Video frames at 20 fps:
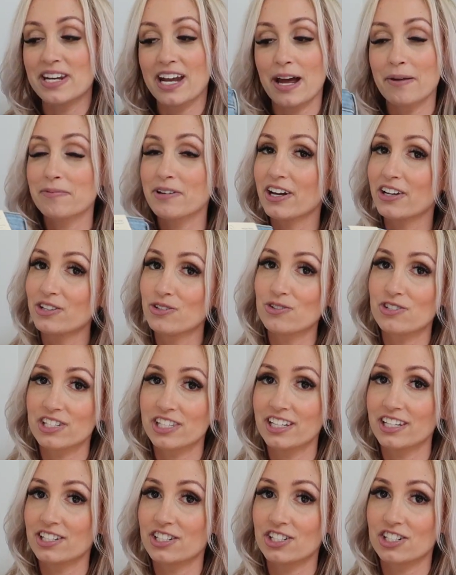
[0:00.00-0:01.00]
and I'm not
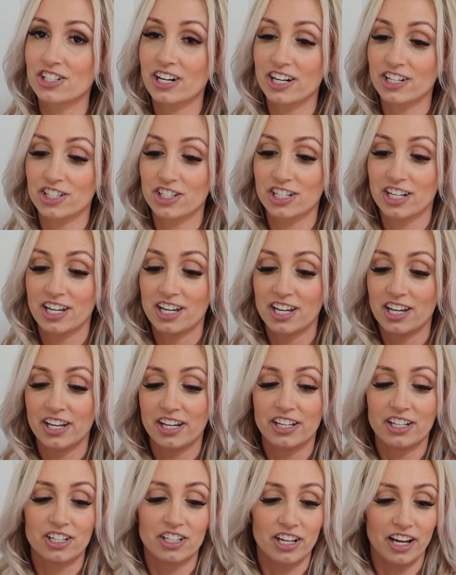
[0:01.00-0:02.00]
usually a stretch
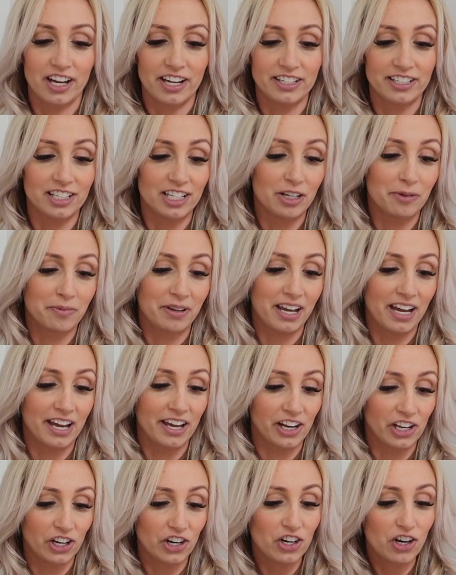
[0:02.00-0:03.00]
uh, denim
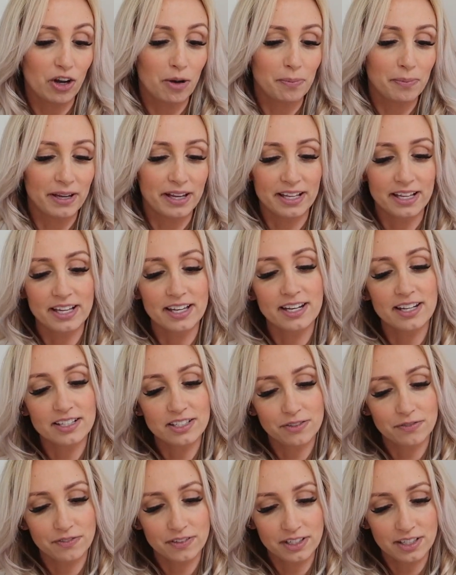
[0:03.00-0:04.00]
kind of girl, but it
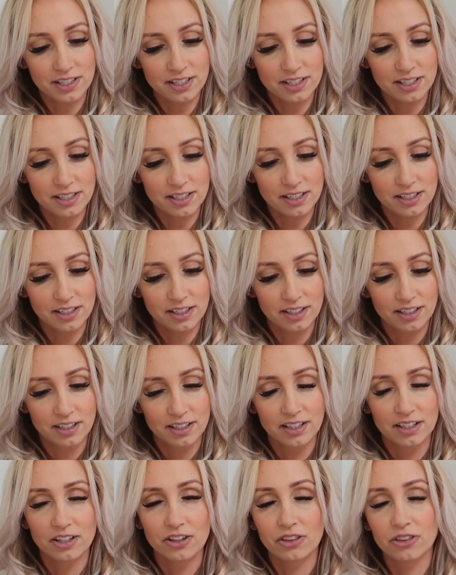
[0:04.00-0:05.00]
is fitted
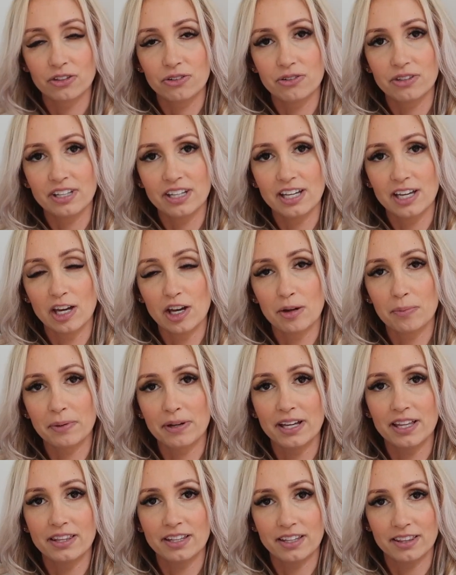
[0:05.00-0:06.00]
through the hip
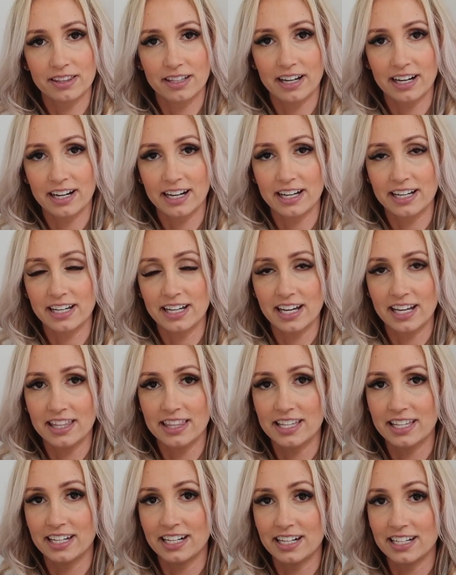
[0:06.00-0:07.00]
and the thigh
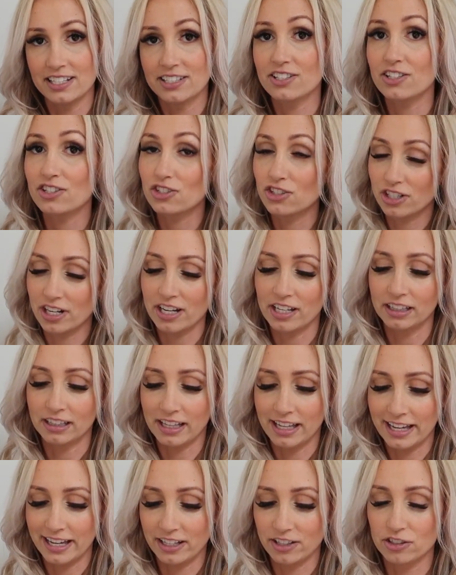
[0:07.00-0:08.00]
and then it is a straight
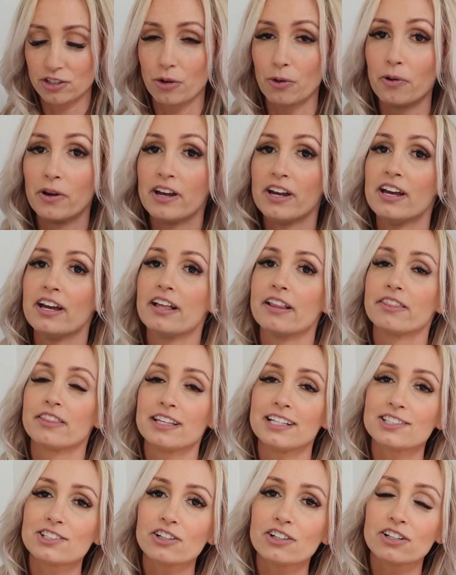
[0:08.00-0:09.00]
leg. So
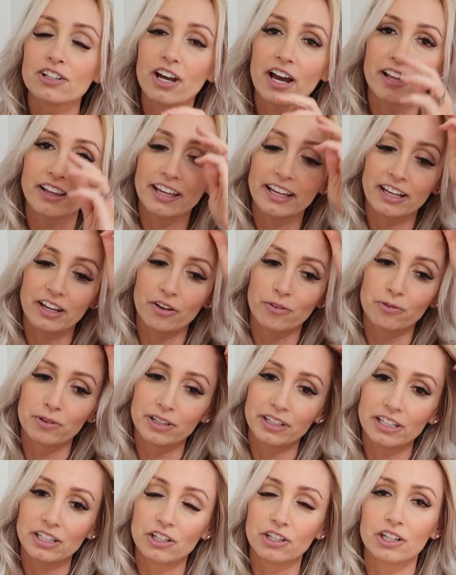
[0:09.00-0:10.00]
these are a, uh, like a
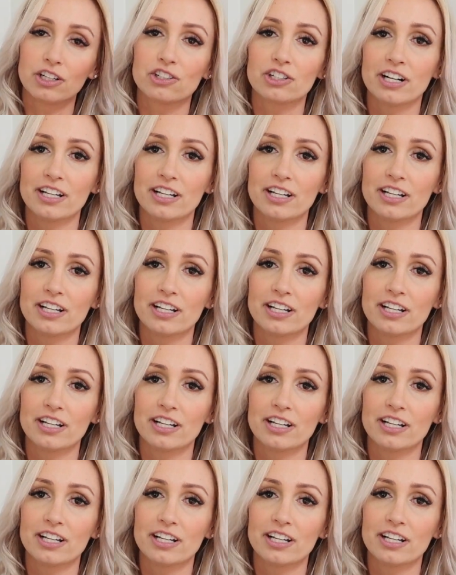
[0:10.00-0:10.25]
really good